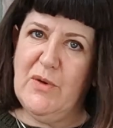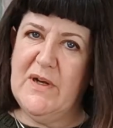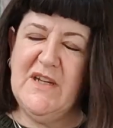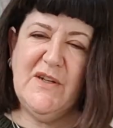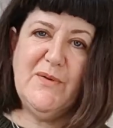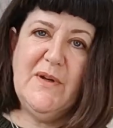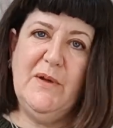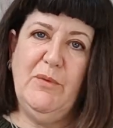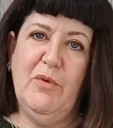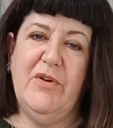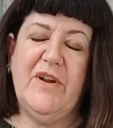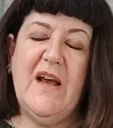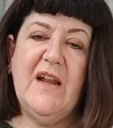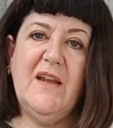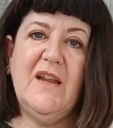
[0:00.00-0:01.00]
in
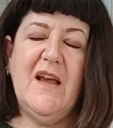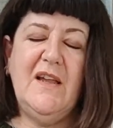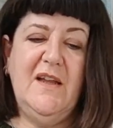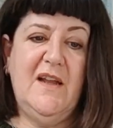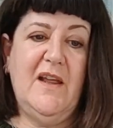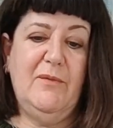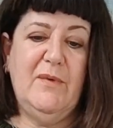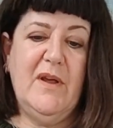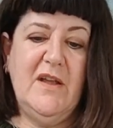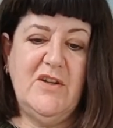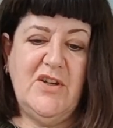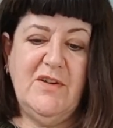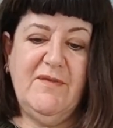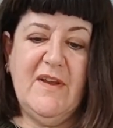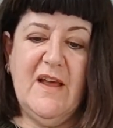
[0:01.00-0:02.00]
2021. And, you know,
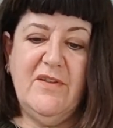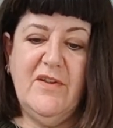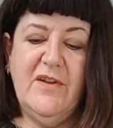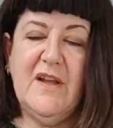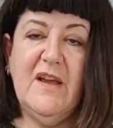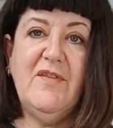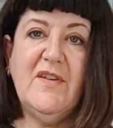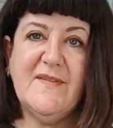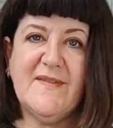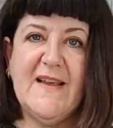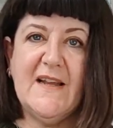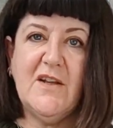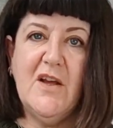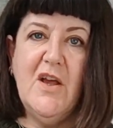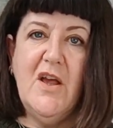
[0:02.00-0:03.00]
as you've gathered, if I
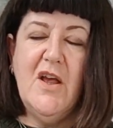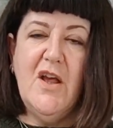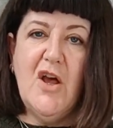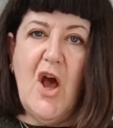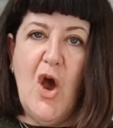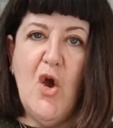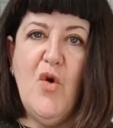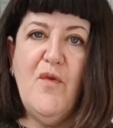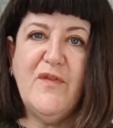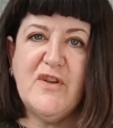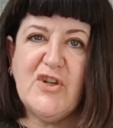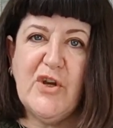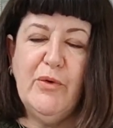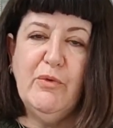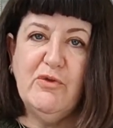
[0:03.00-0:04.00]
said over
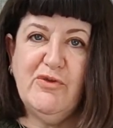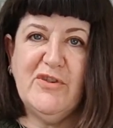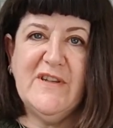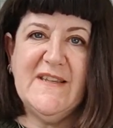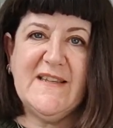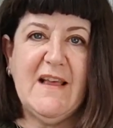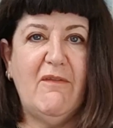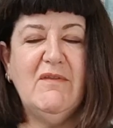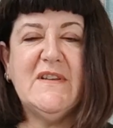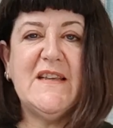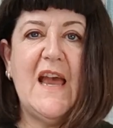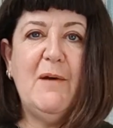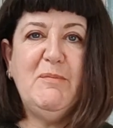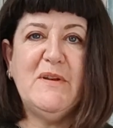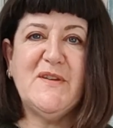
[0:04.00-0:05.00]

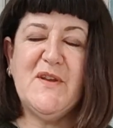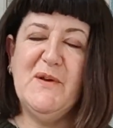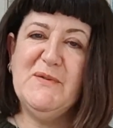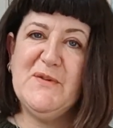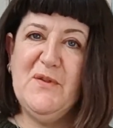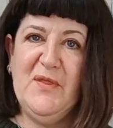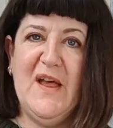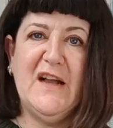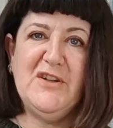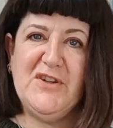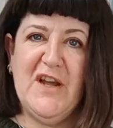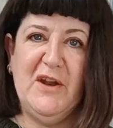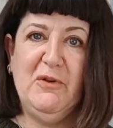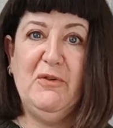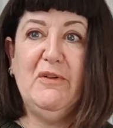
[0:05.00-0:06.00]
270 episodes on that
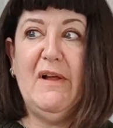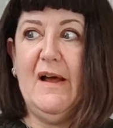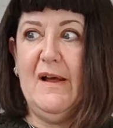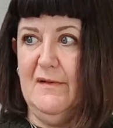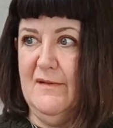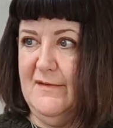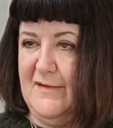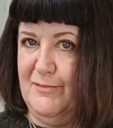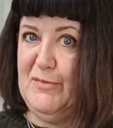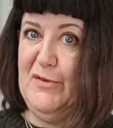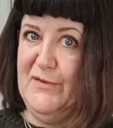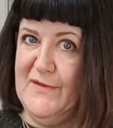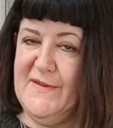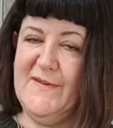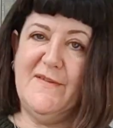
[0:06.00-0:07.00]
channel and
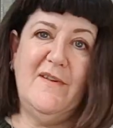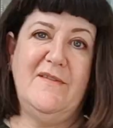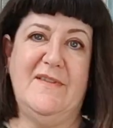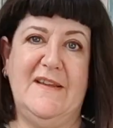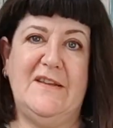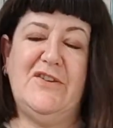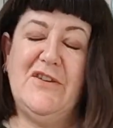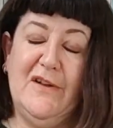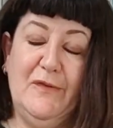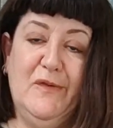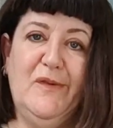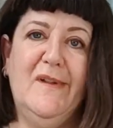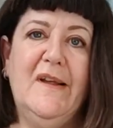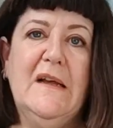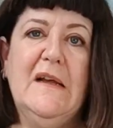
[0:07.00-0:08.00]
plus on this
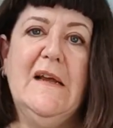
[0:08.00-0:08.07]
channel,